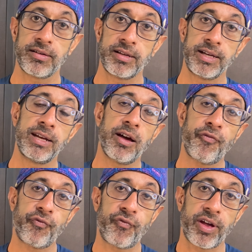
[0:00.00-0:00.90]

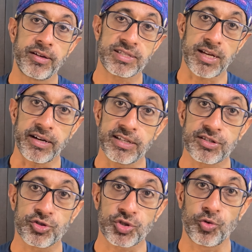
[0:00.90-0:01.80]
enough studies
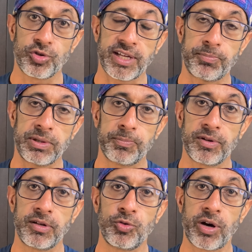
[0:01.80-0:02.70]
to show that
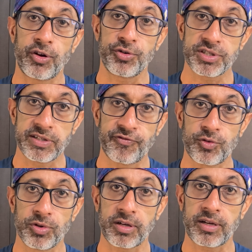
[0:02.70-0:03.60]
people who are on shift
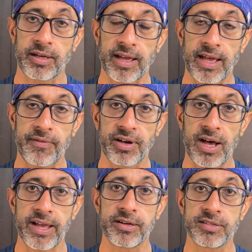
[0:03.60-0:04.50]
work have a
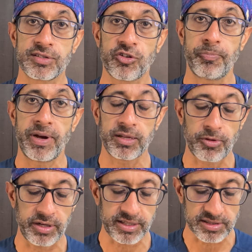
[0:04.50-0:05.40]
higher risk of
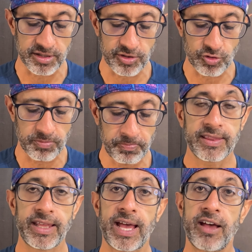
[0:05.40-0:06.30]
metabolic syndrome,
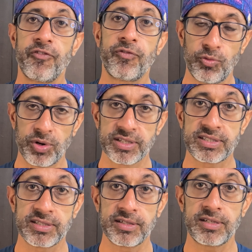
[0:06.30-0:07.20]
they have
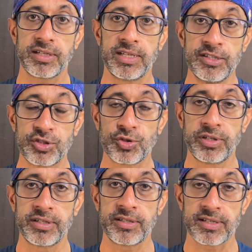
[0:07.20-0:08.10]
worsened
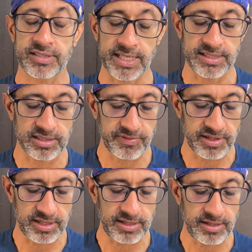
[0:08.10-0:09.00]
insulin
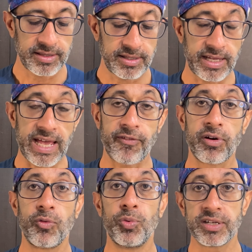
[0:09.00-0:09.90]
sensitivity, they have
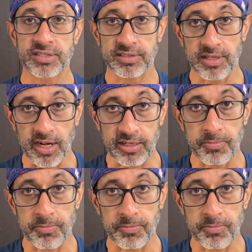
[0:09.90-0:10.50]
a worse gut